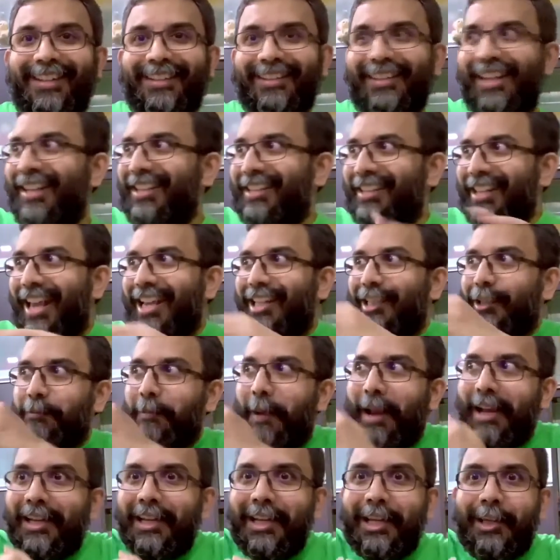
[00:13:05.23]
That's
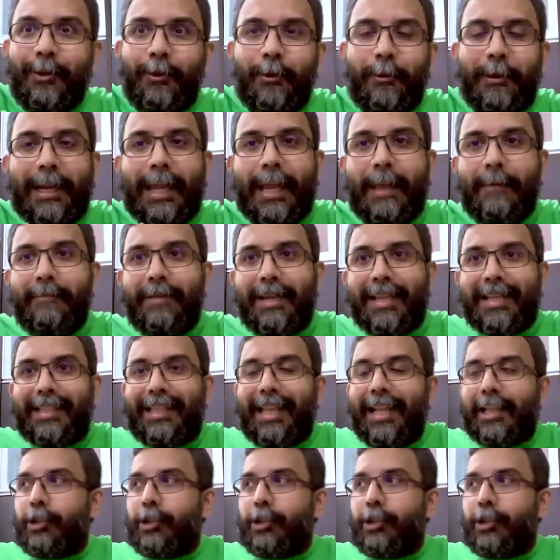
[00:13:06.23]
expanding your name list.